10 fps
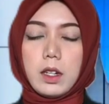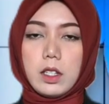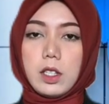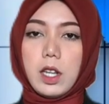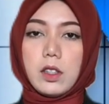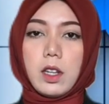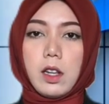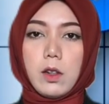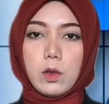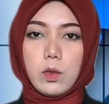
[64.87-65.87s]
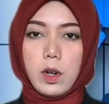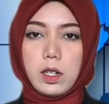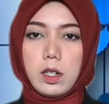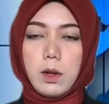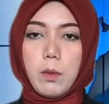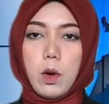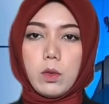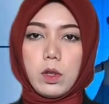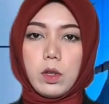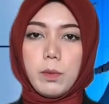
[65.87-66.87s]
This data illustrates that the
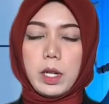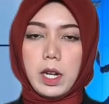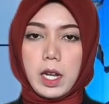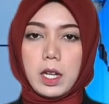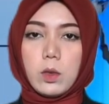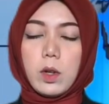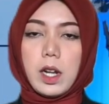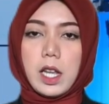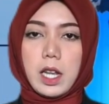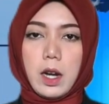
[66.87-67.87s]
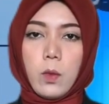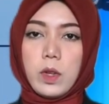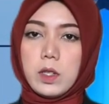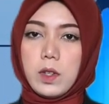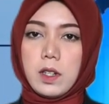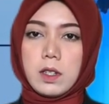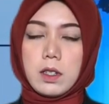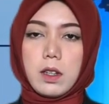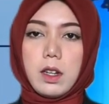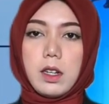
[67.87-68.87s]
motto Bhinneka Tunggal Ika, which
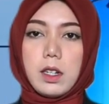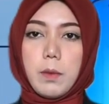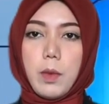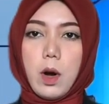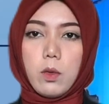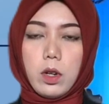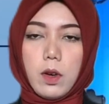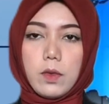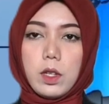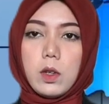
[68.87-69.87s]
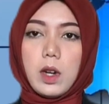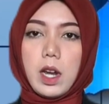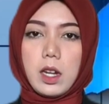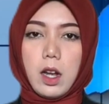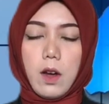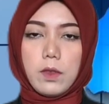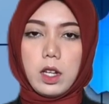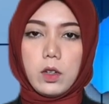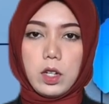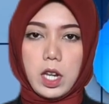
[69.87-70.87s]
is the bone of the unity of the
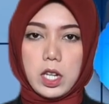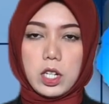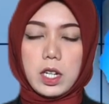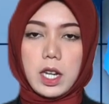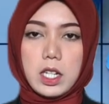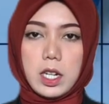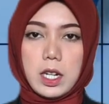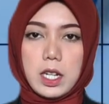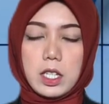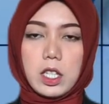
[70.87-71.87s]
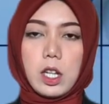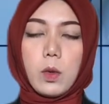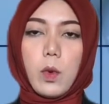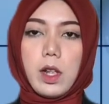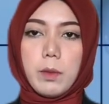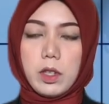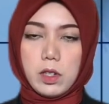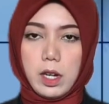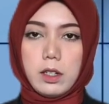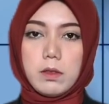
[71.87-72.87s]
Indonesian nation, is still well
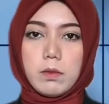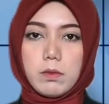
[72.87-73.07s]
maintained.